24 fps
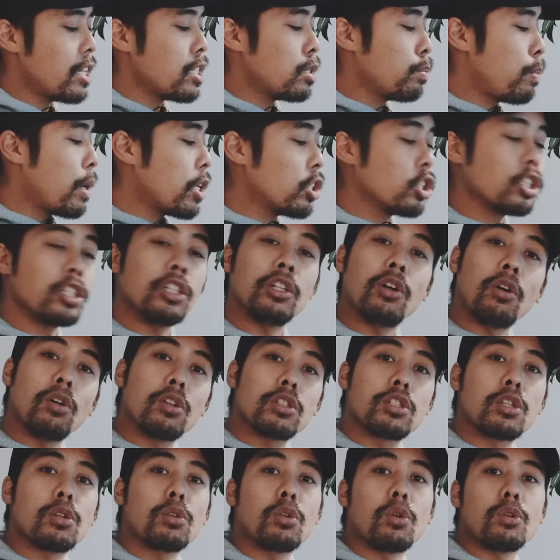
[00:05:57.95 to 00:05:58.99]
especially
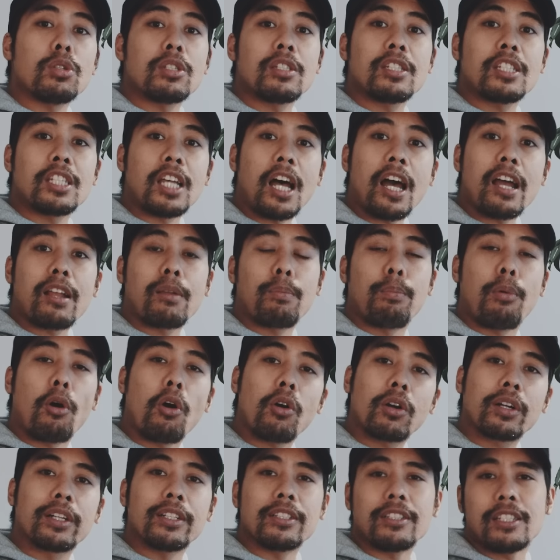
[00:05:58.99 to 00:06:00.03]
also those side
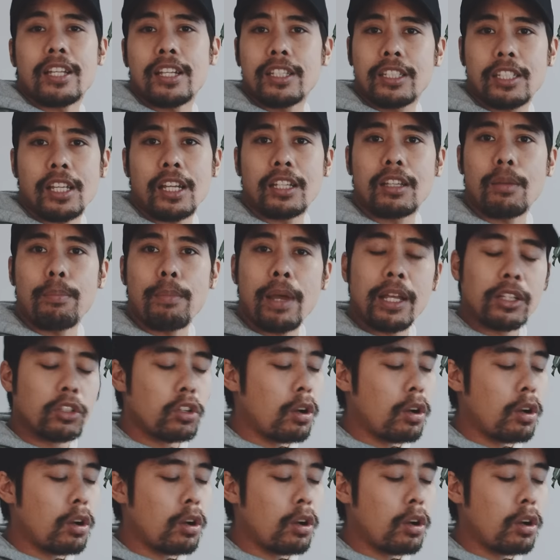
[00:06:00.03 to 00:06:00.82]
pockets inside the main